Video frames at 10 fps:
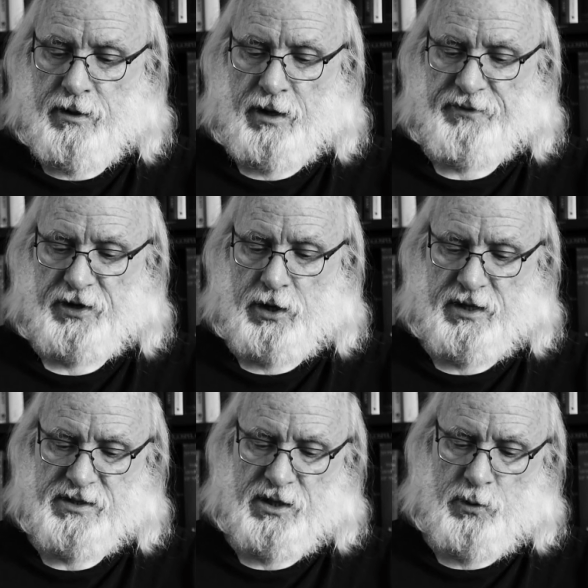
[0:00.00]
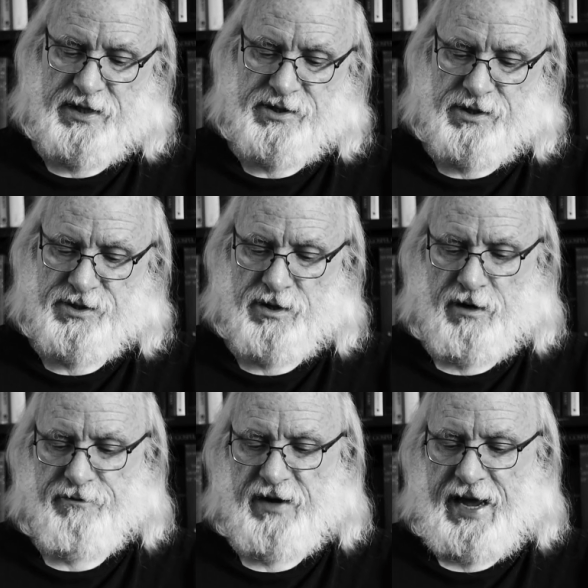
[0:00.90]
on the consequences
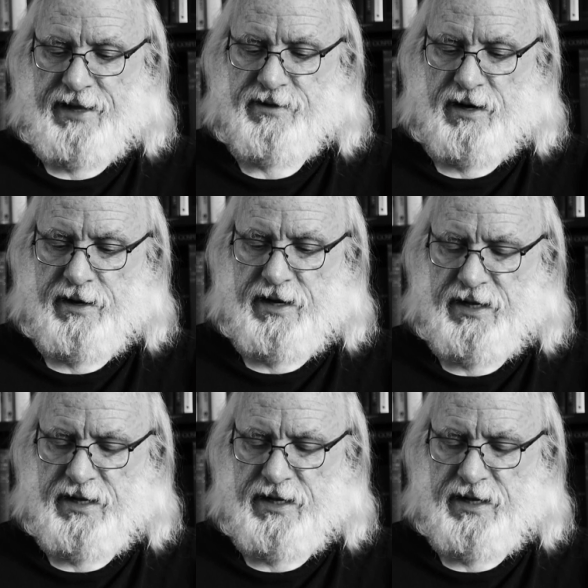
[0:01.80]
of anti